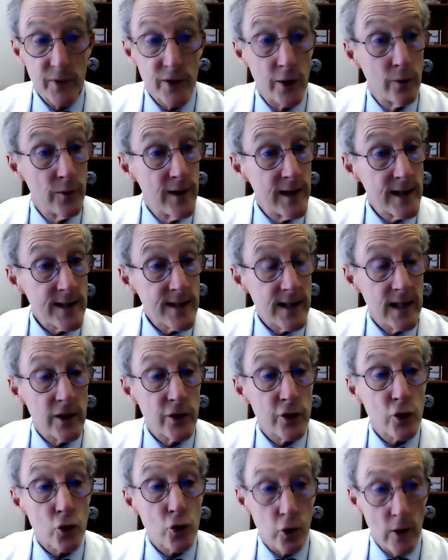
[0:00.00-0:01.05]
So this
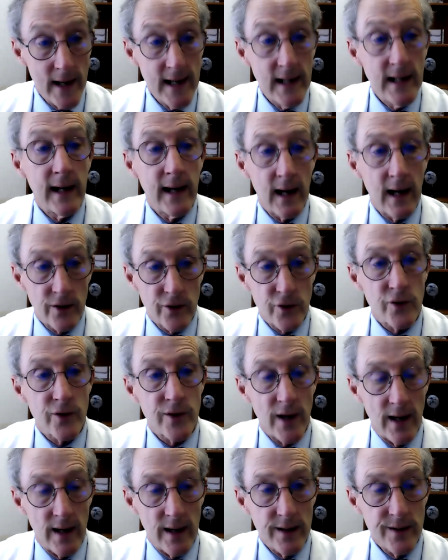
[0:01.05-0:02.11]
is training
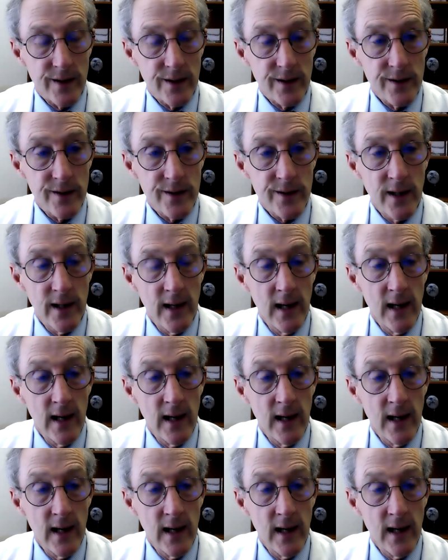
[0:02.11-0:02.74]
exercises